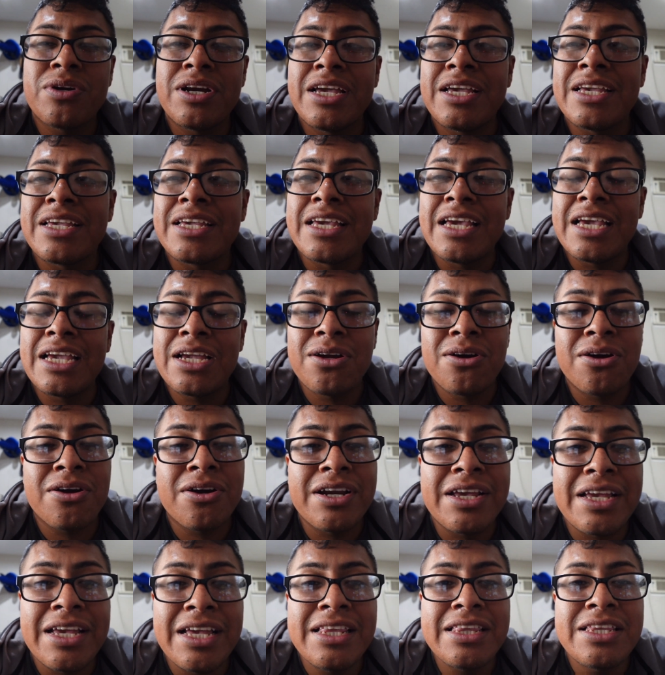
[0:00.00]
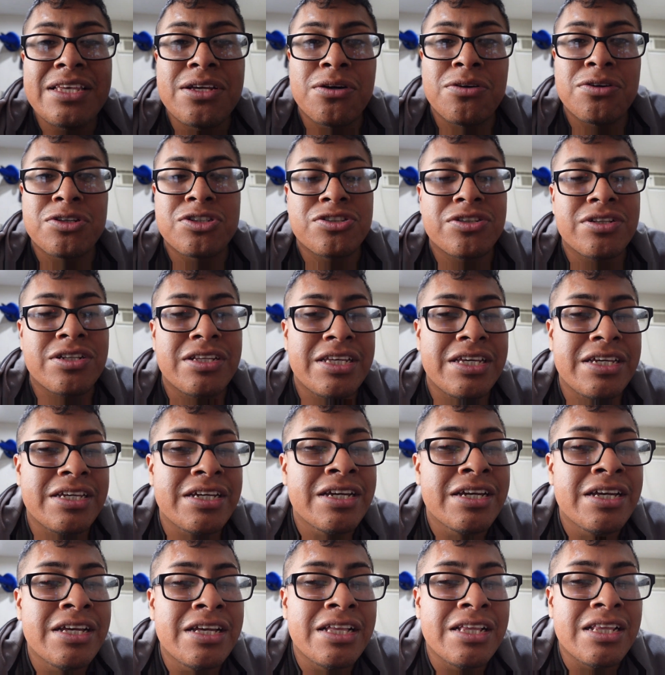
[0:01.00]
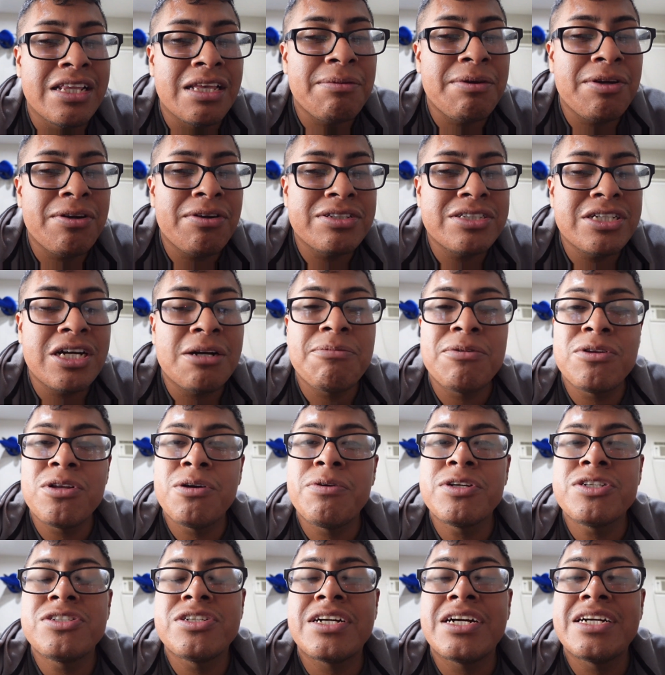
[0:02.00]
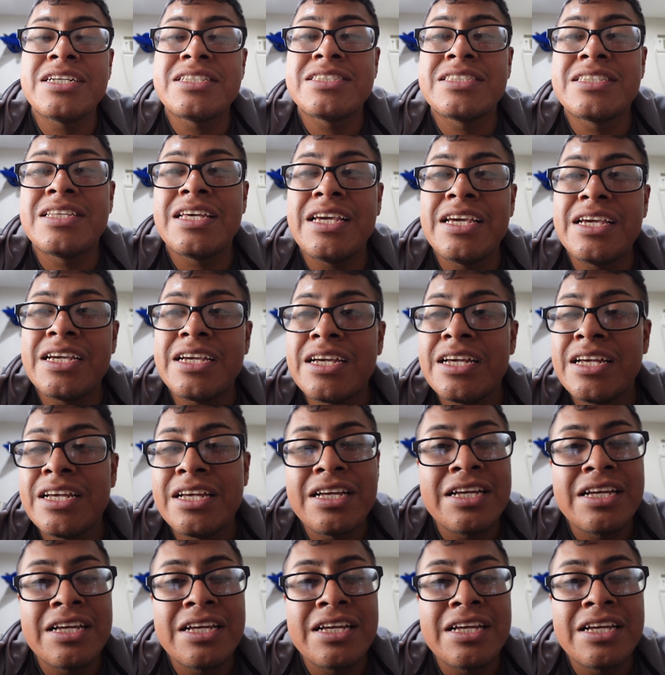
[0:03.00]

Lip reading: and Gengar in the Ultra League. Let me know down below what you guys think.